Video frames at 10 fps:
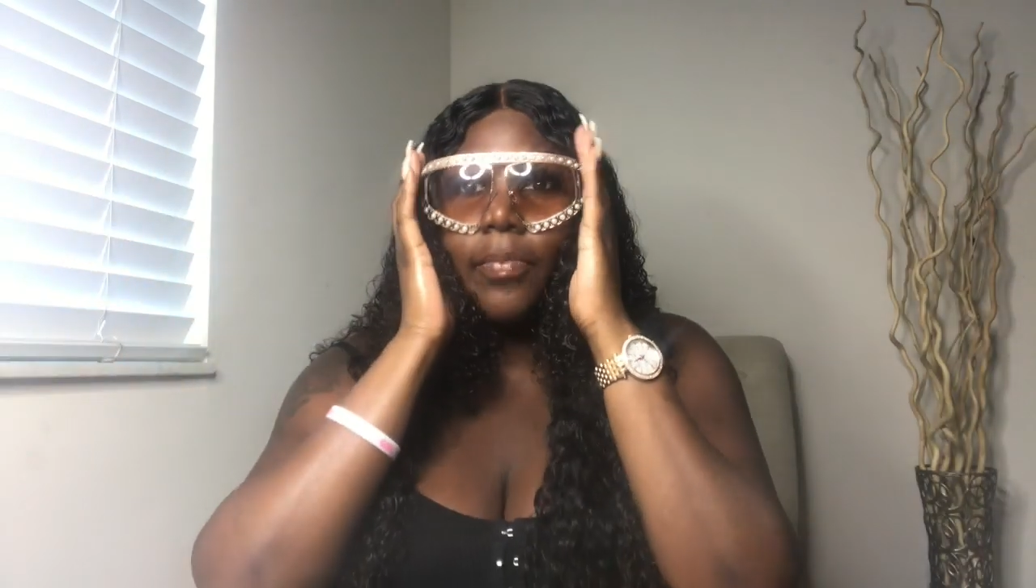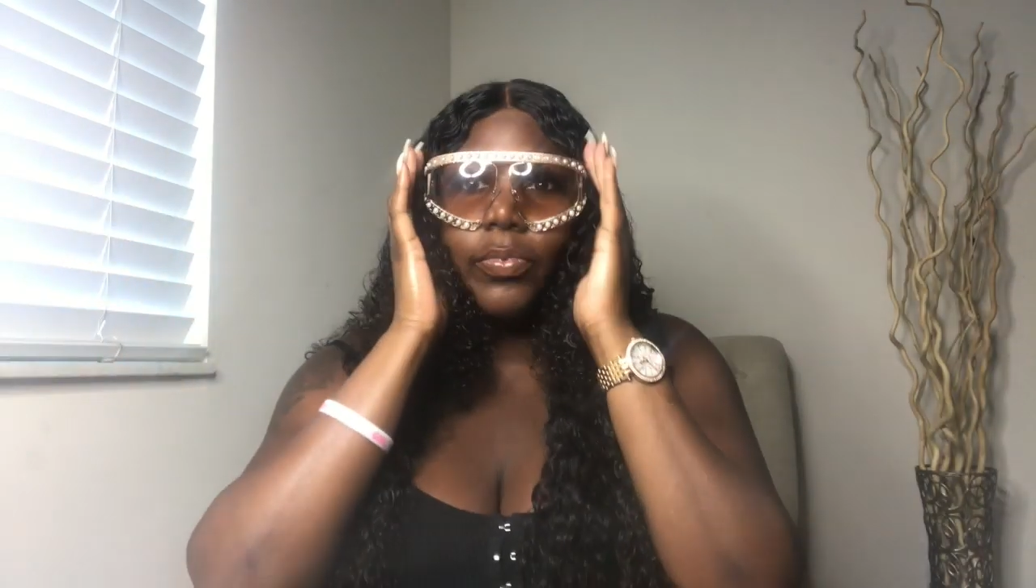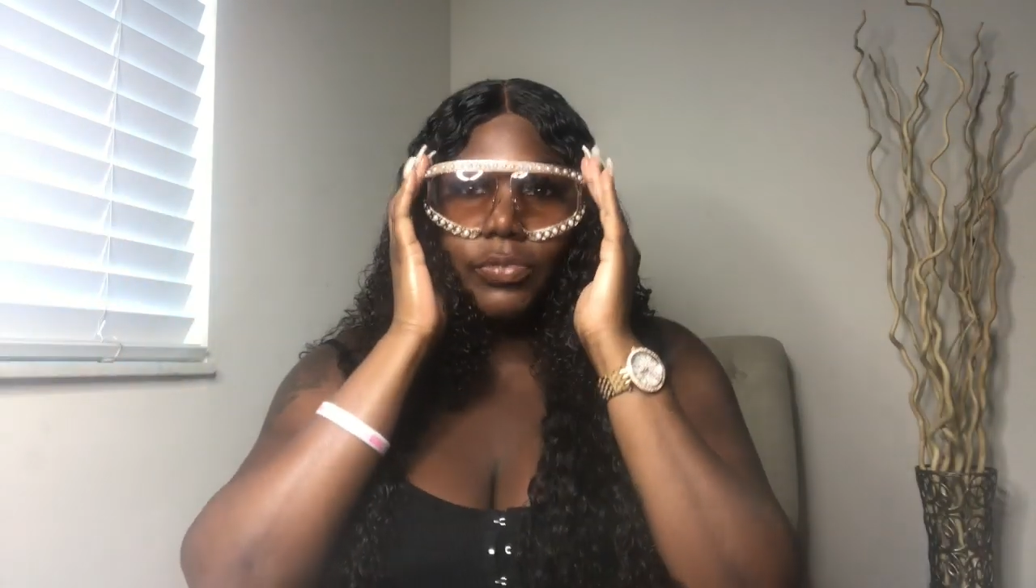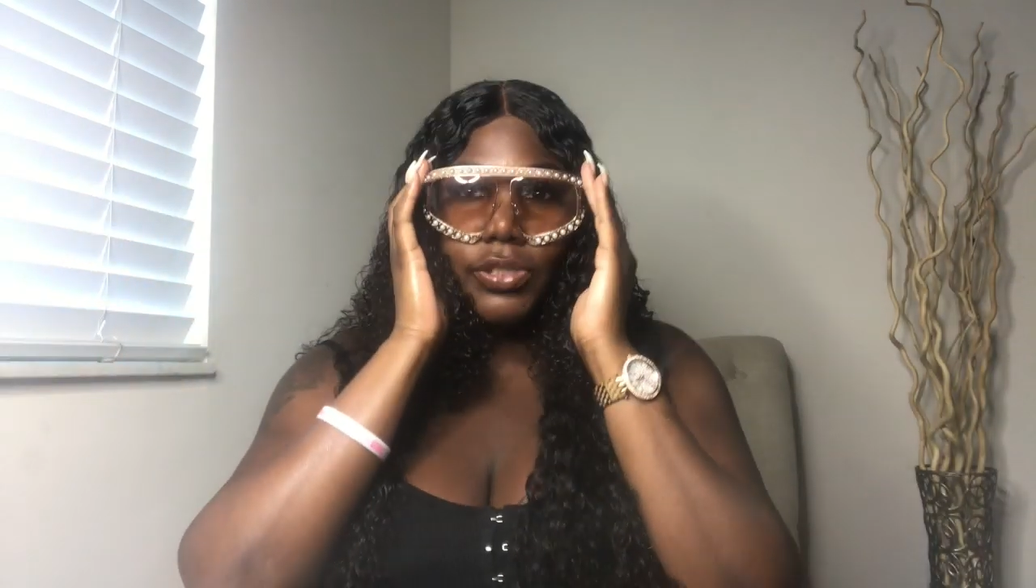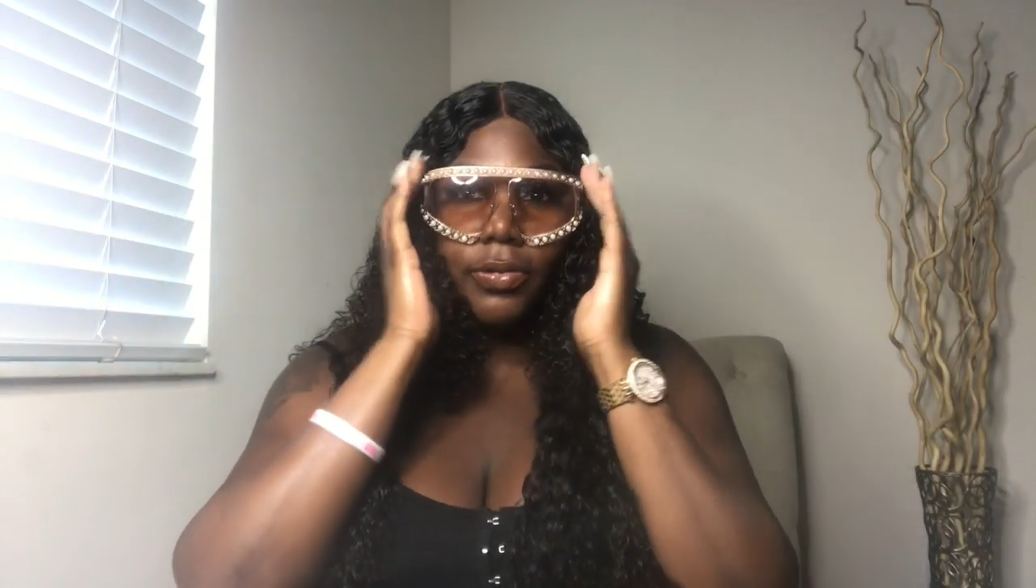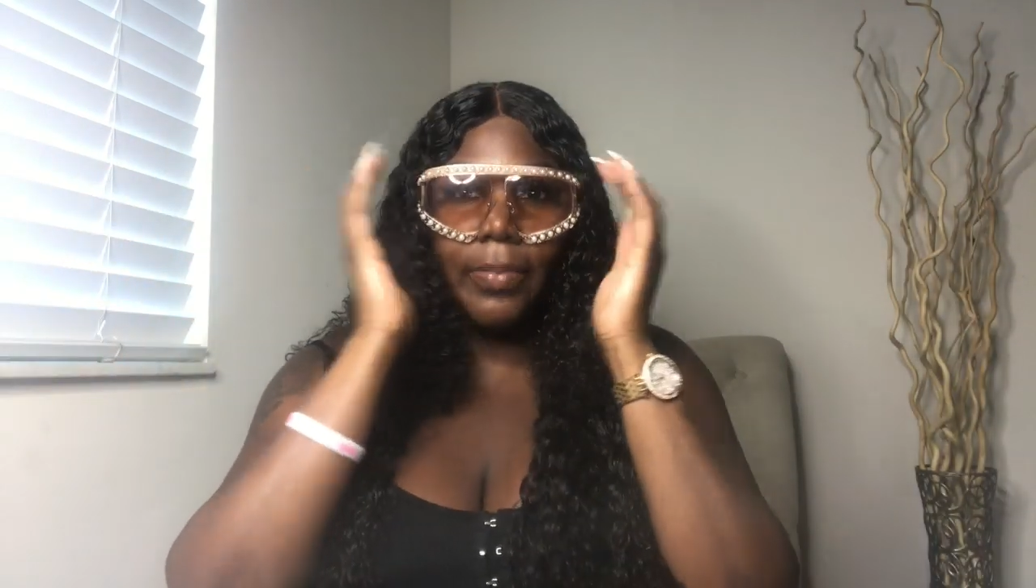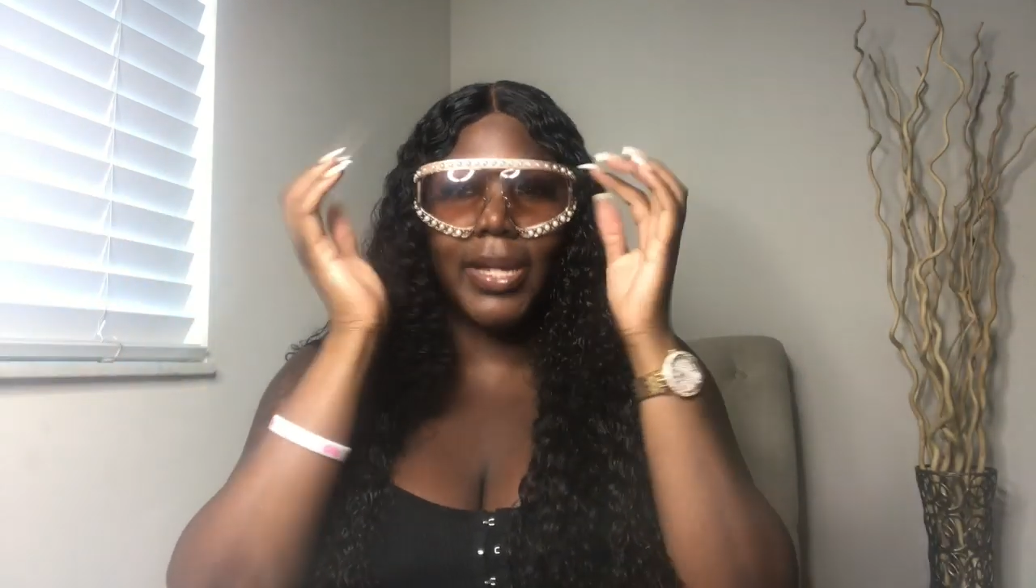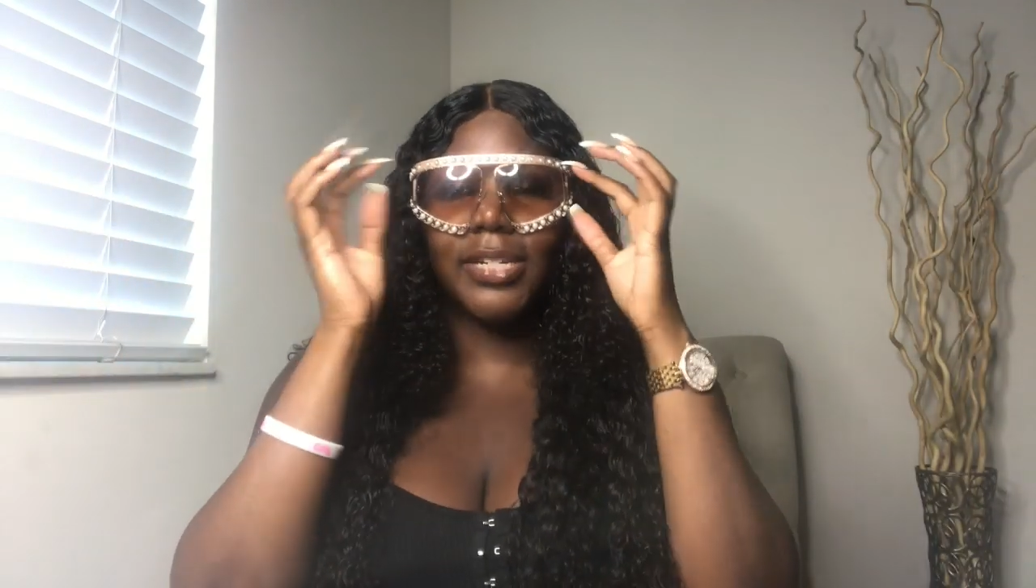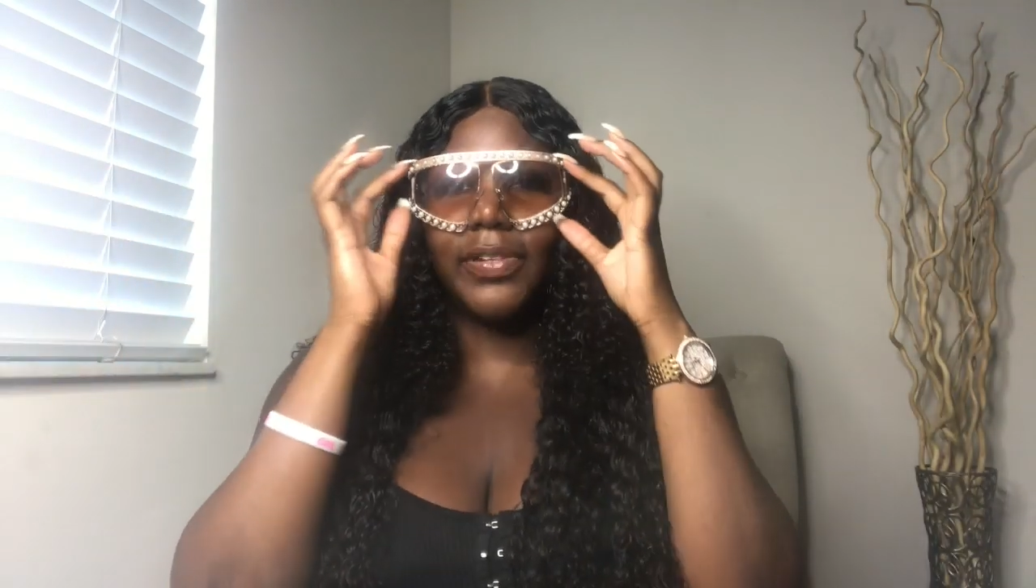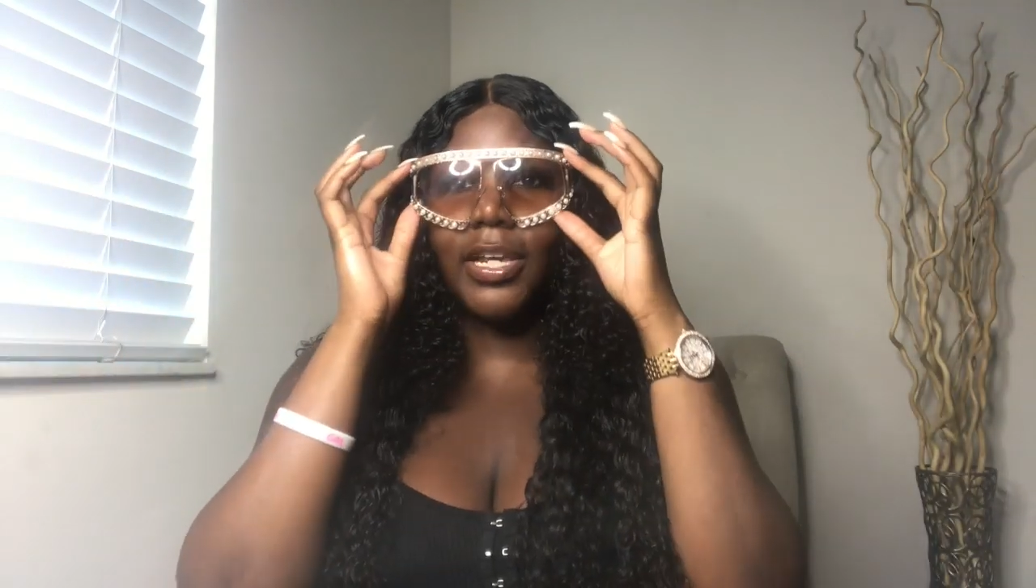I bougie on a
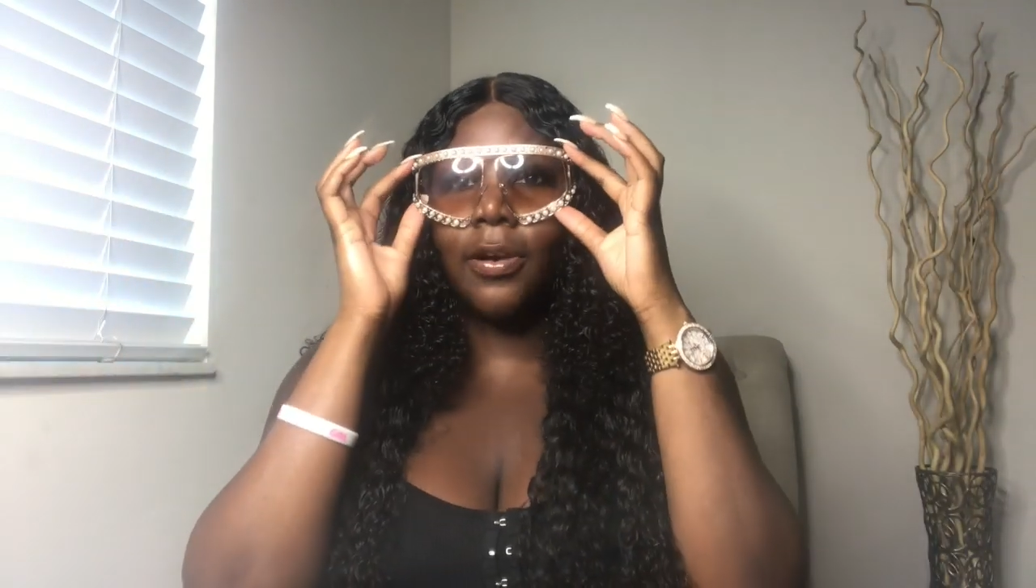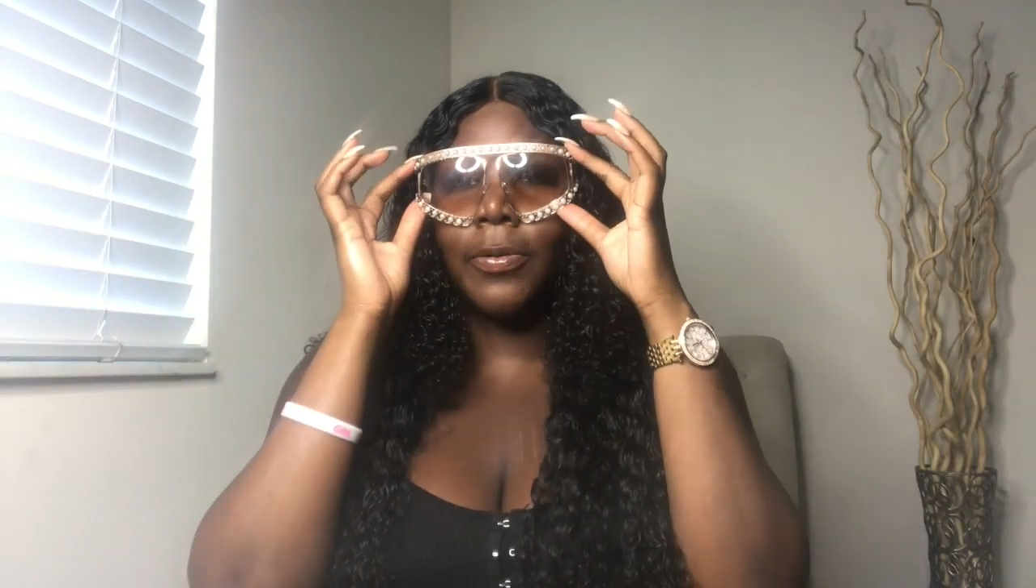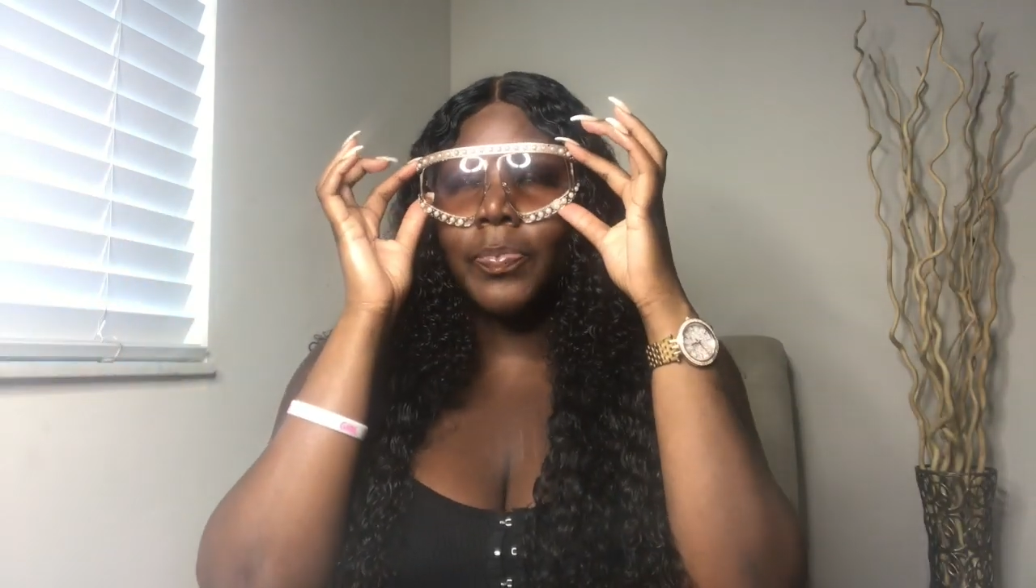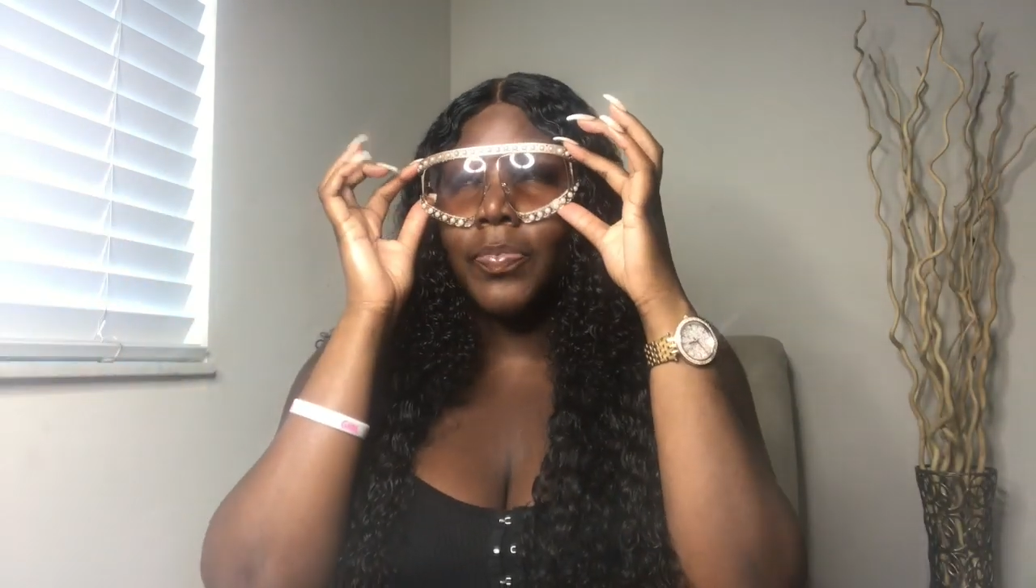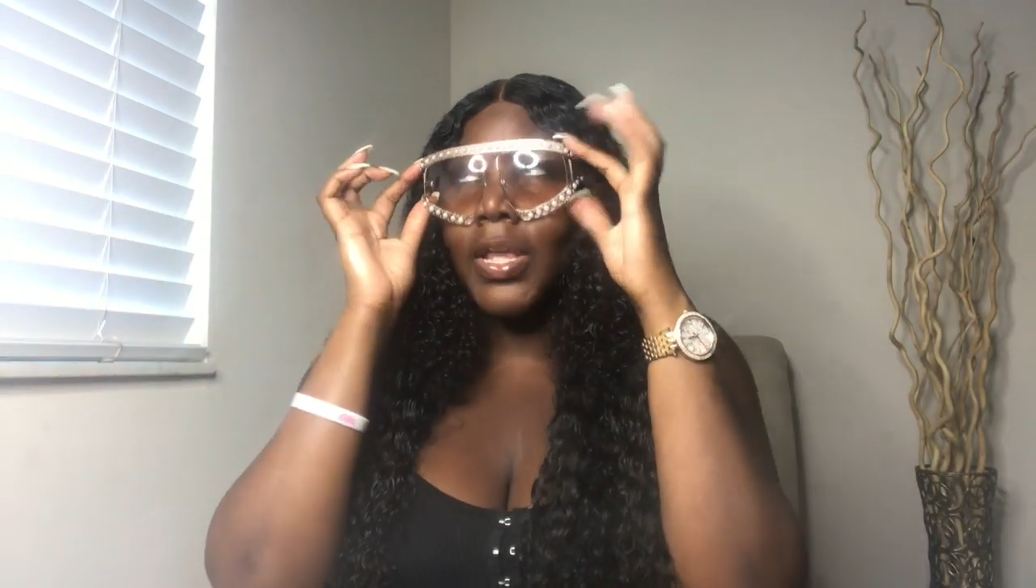budget video.